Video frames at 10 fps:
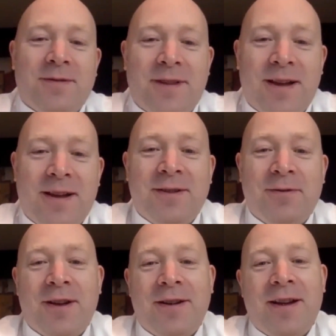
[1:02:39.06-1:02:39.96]
until
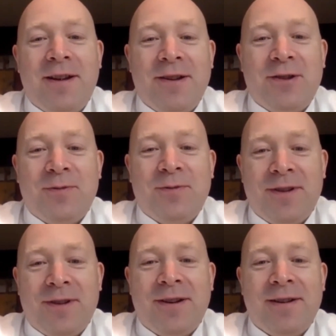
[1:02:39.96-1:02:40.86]
I reach my
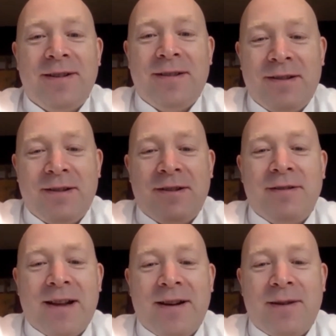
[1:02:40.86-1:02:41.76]

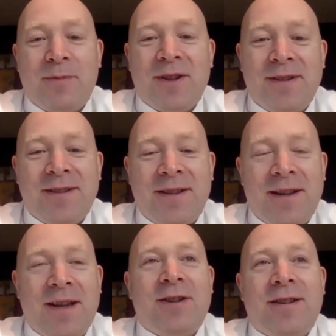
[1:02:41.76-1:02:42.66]
really karmatic
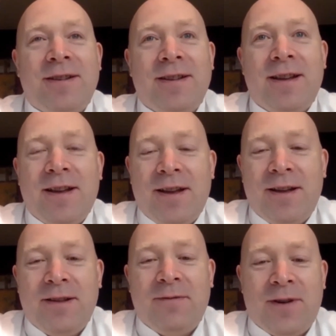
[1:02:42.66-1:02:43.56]
stage and
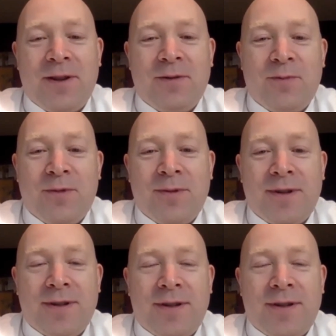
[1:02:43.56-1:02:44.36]
final moments.